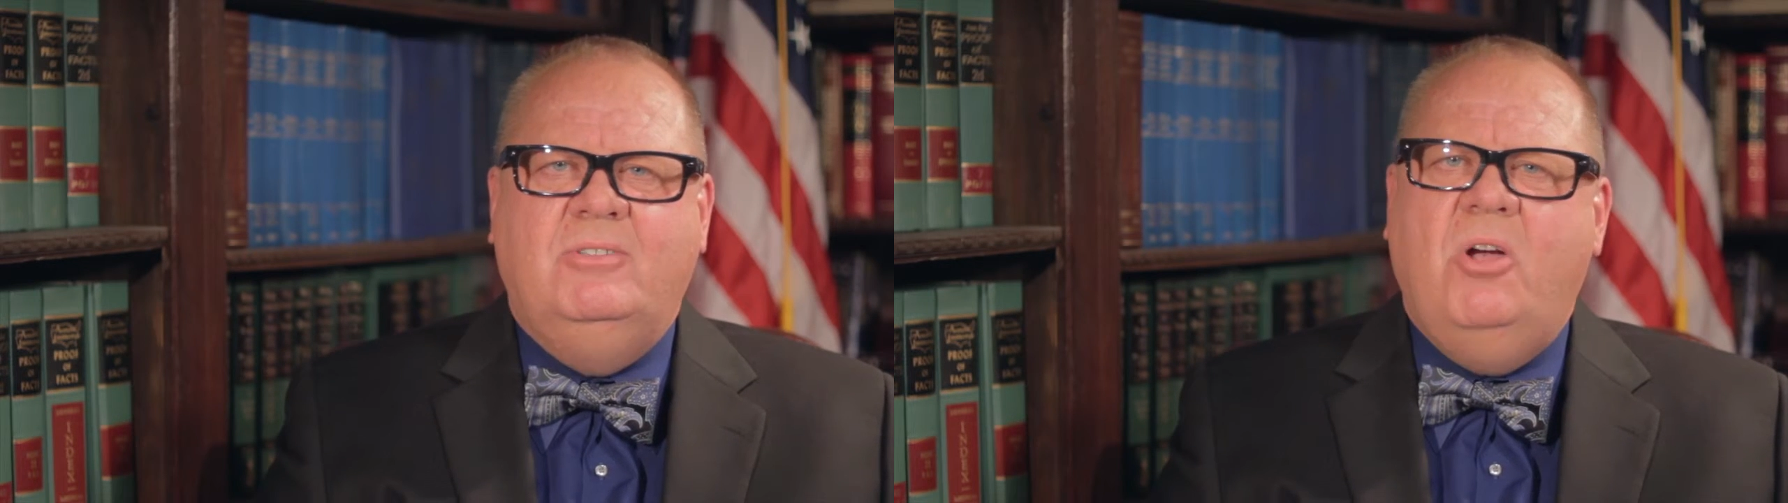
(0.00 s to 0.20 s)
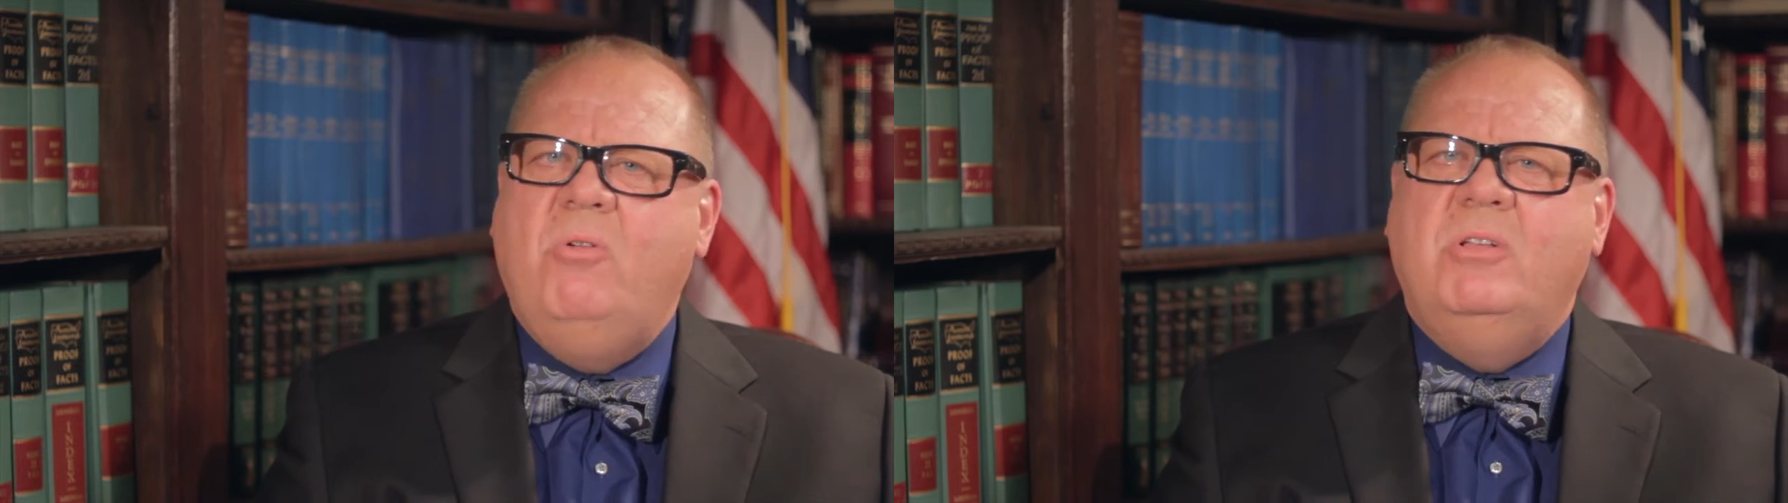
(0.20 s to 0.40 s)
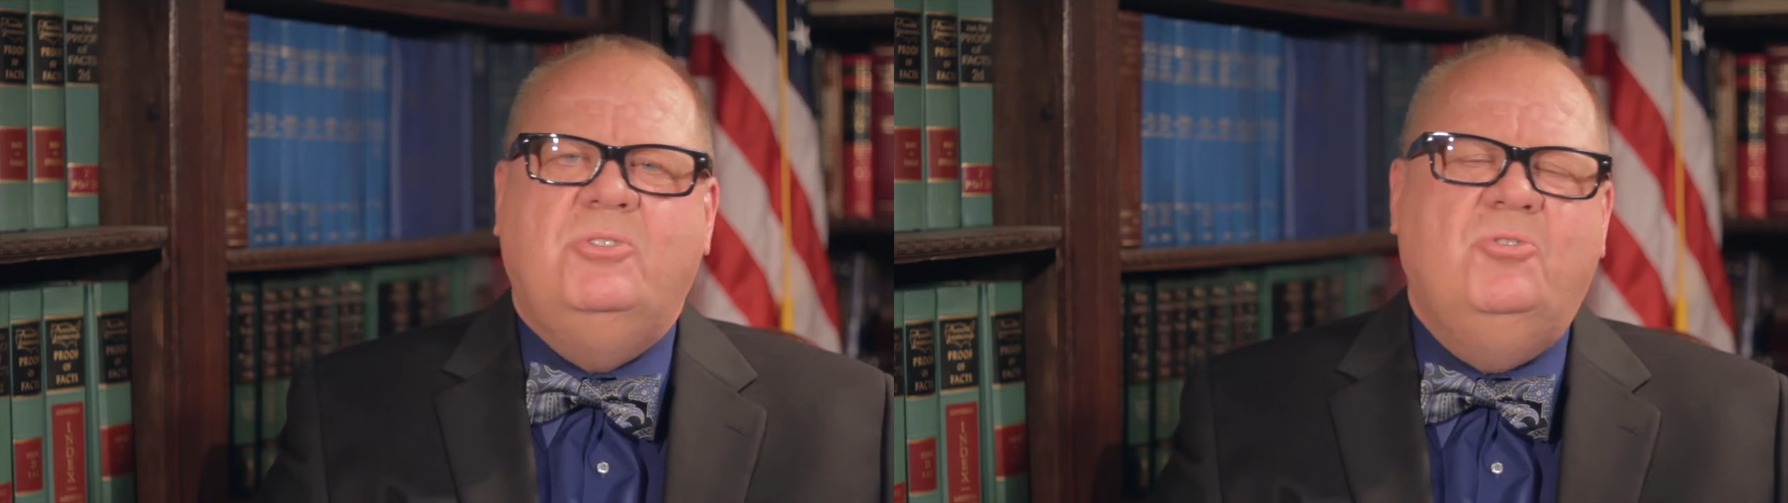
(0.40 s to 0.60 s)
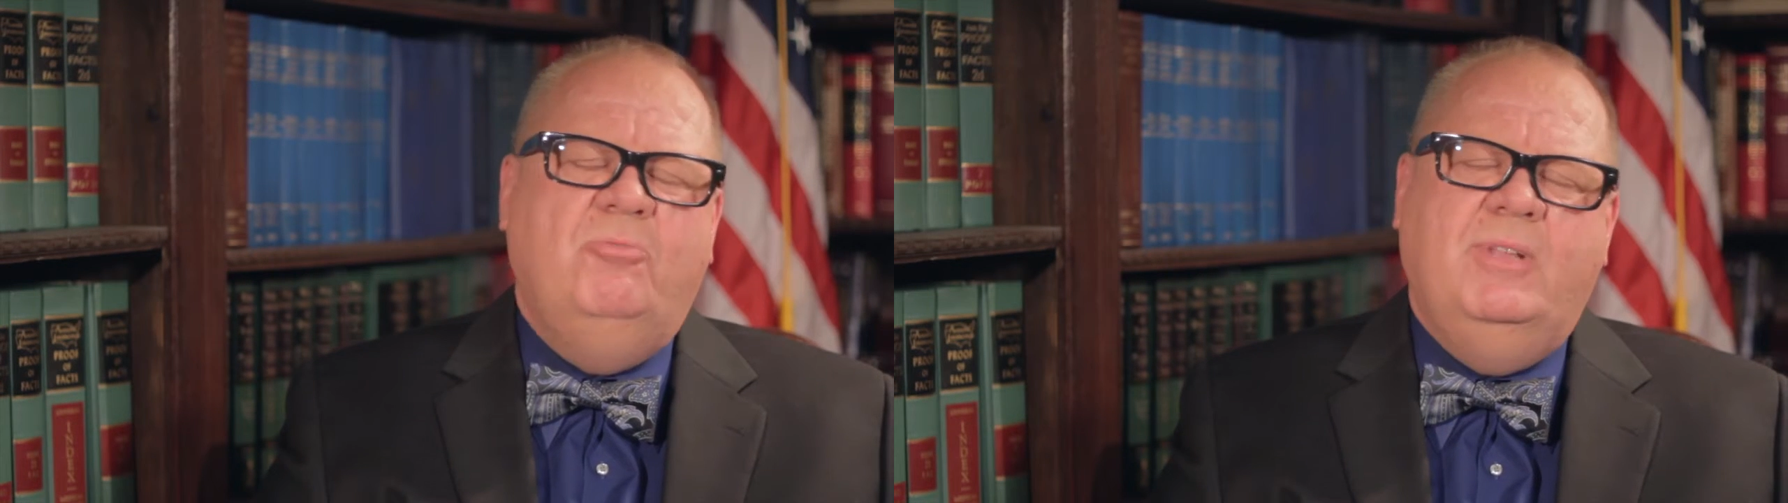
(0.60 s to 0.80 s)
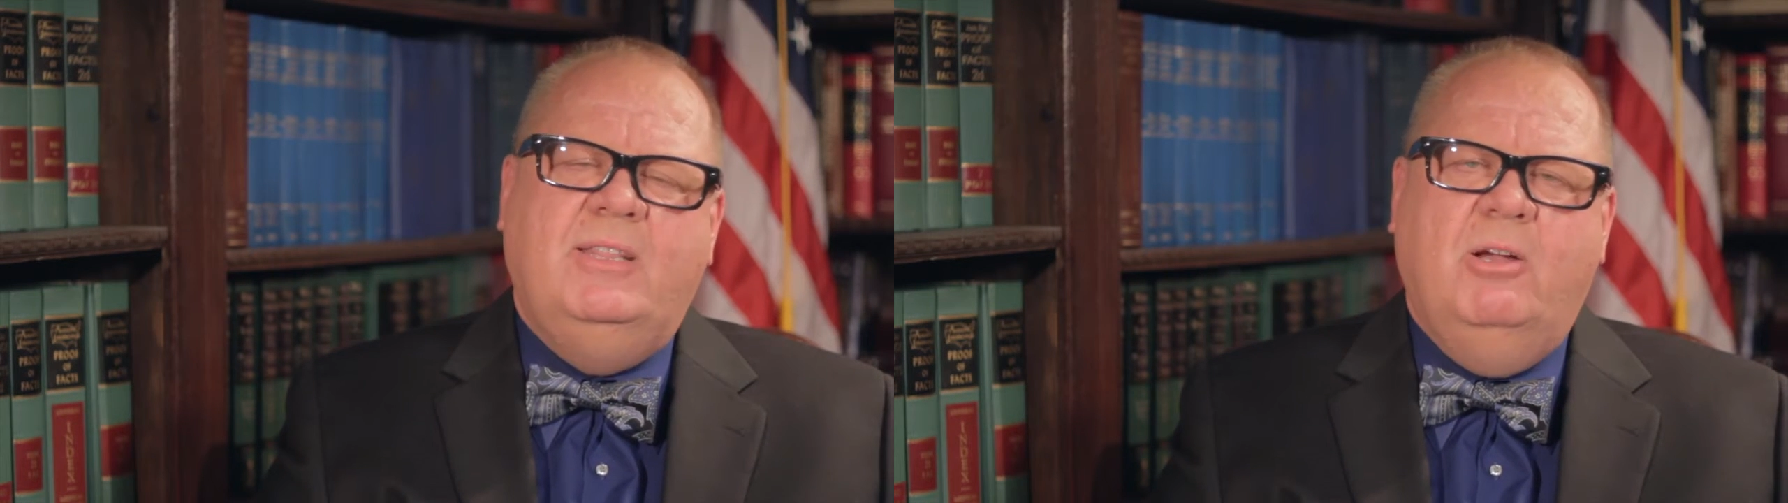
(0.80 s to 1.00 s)
Don't
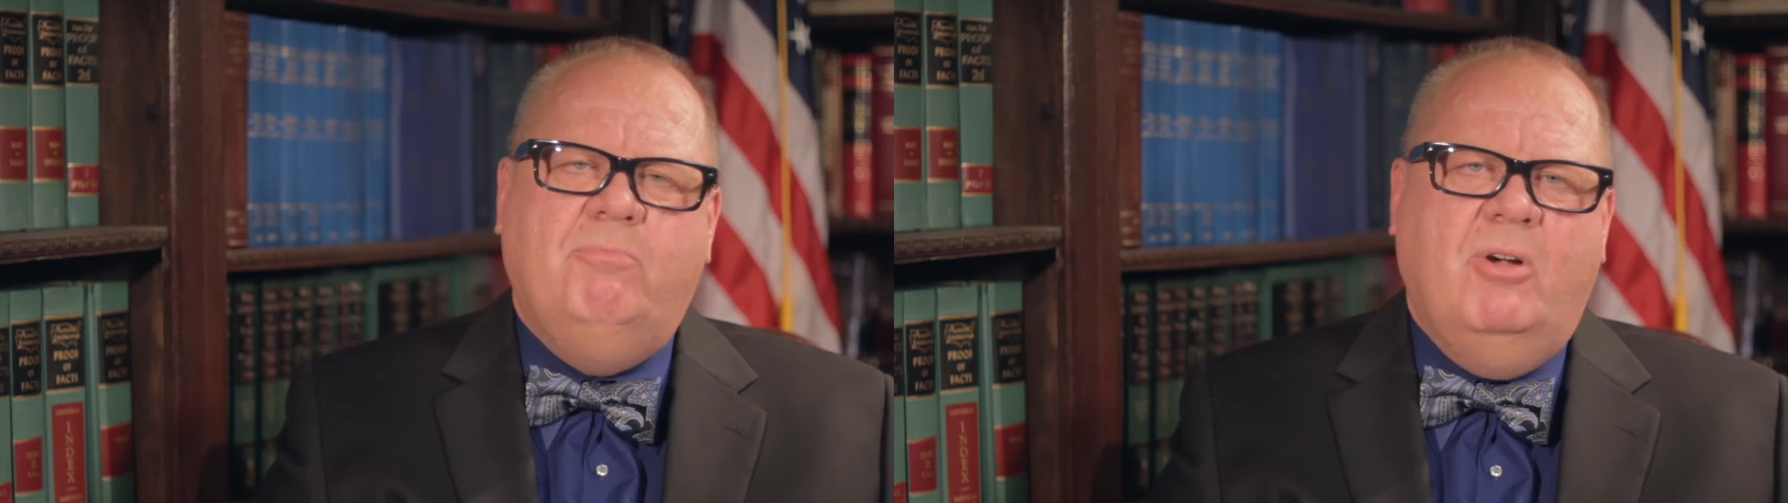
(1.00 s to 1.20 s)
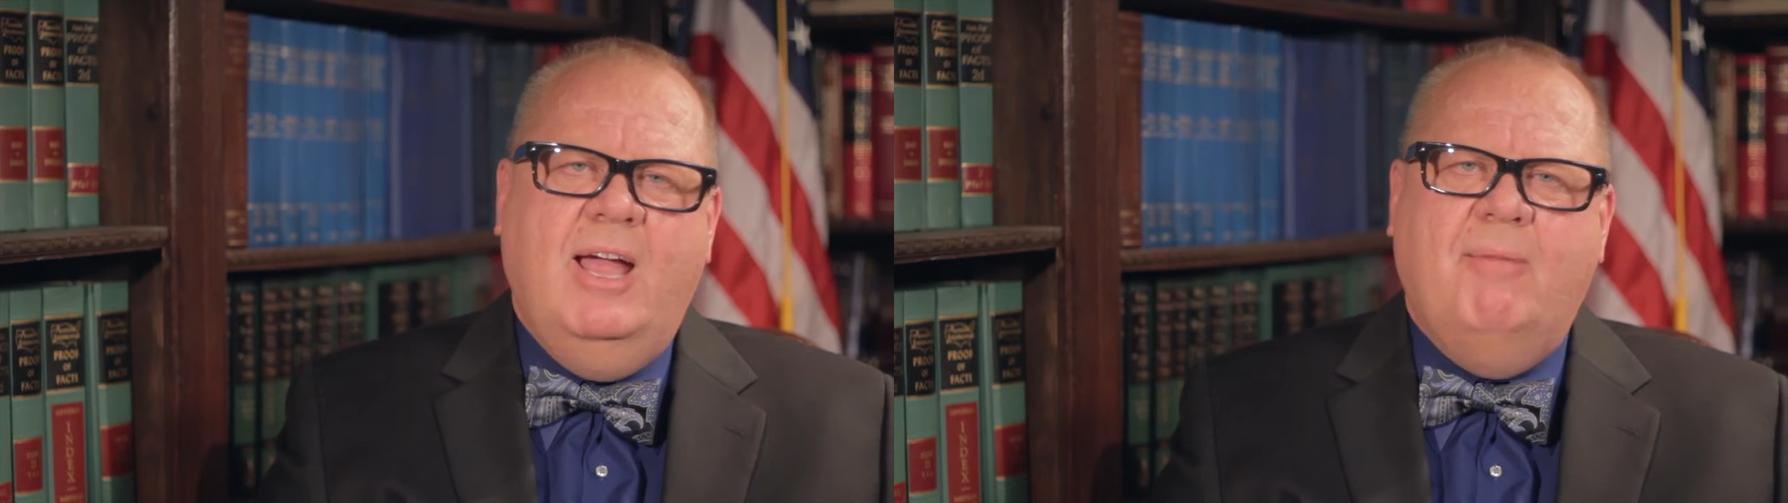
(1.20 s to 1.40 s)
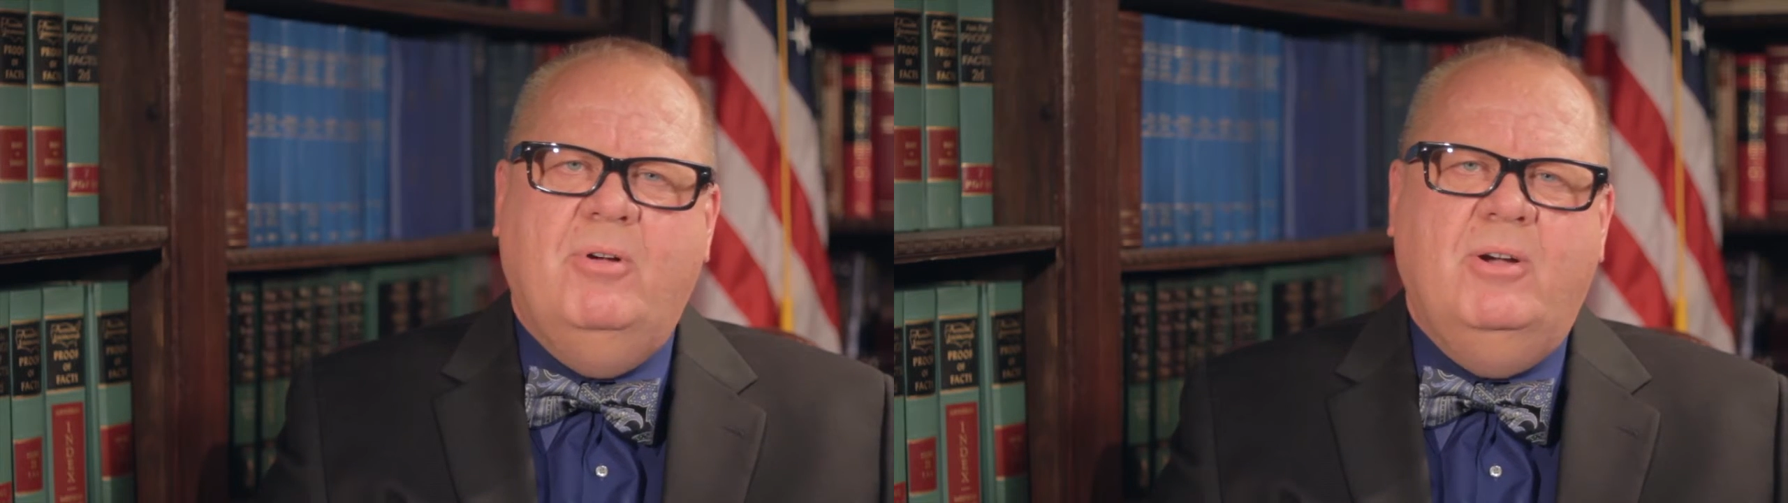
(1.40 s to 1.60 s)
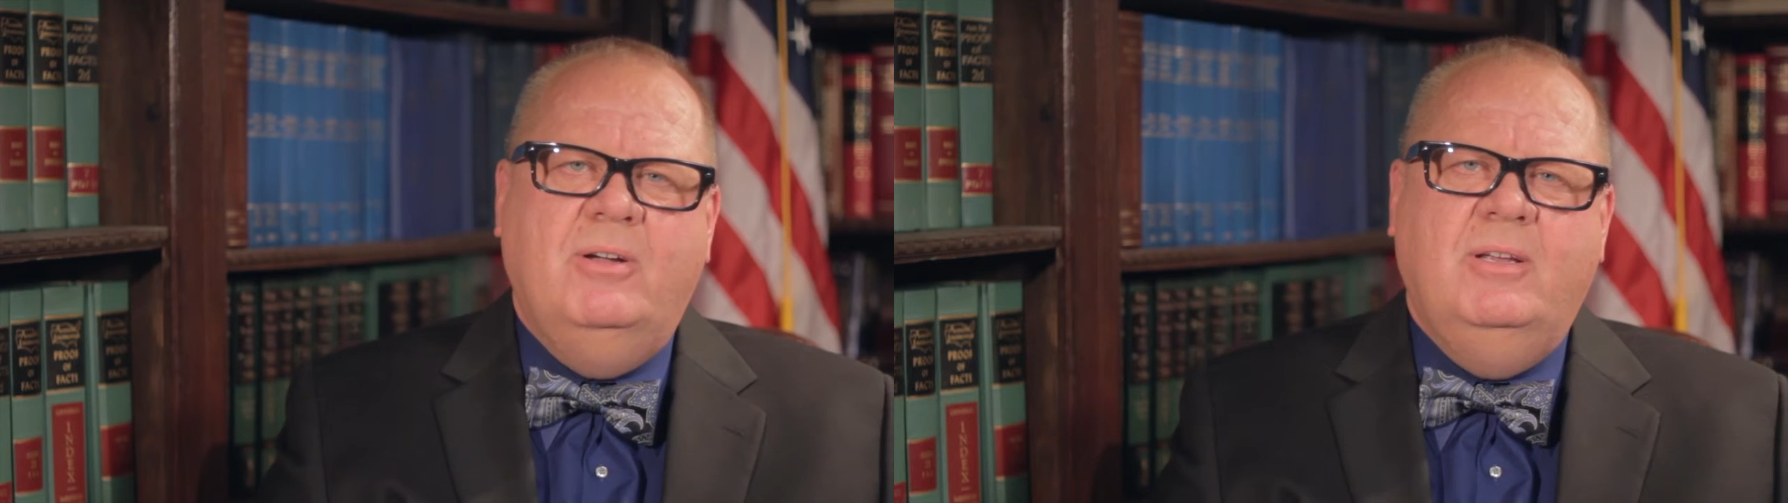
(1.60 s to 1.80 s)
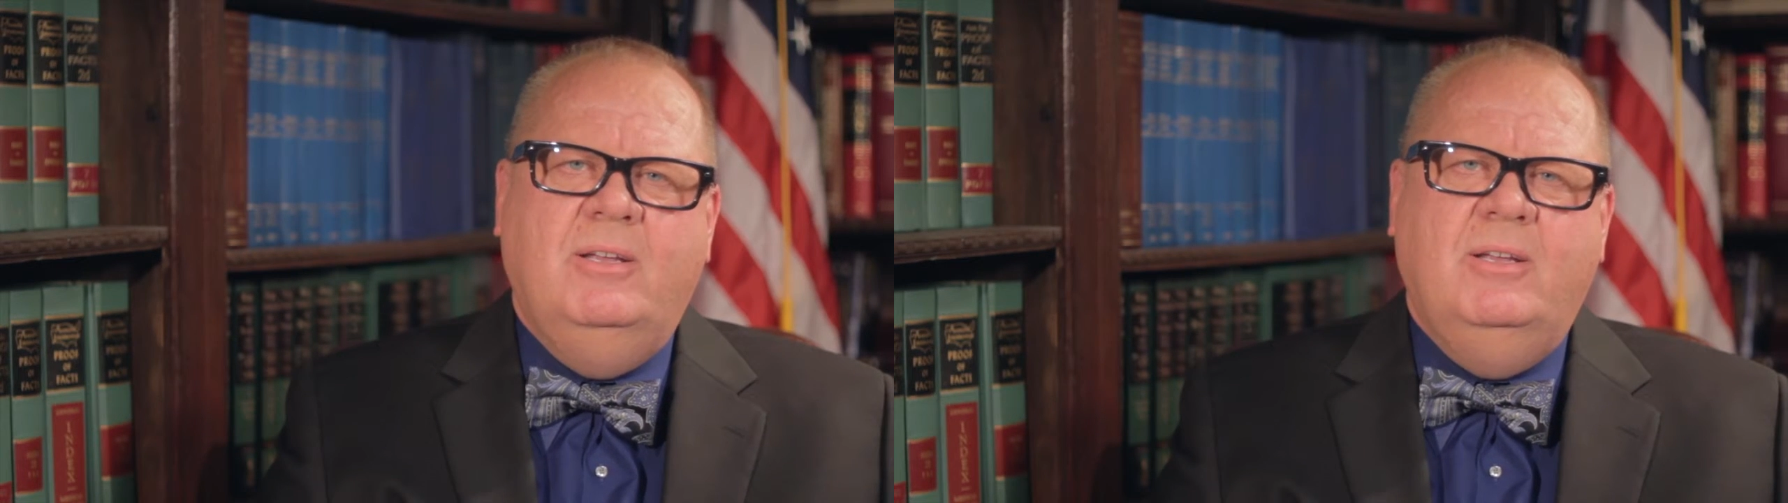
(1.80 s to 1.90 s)
assume that they're proper,